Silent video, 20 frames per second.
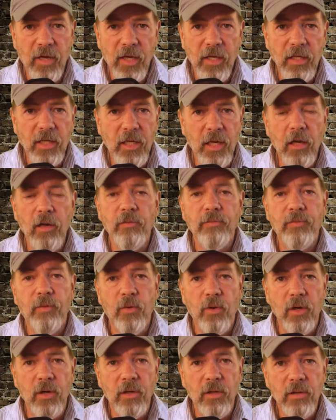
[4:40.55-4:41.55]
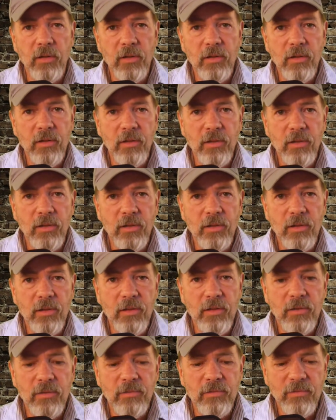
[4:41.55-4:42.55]
and care for
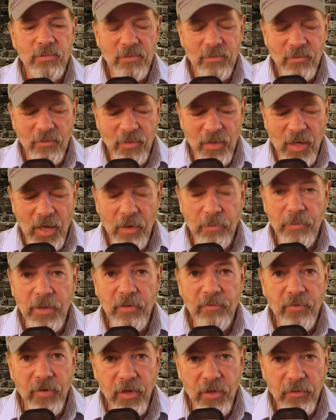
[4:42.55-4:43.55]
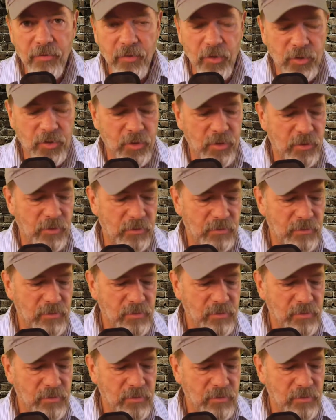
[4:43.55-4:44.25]
and be faithful to?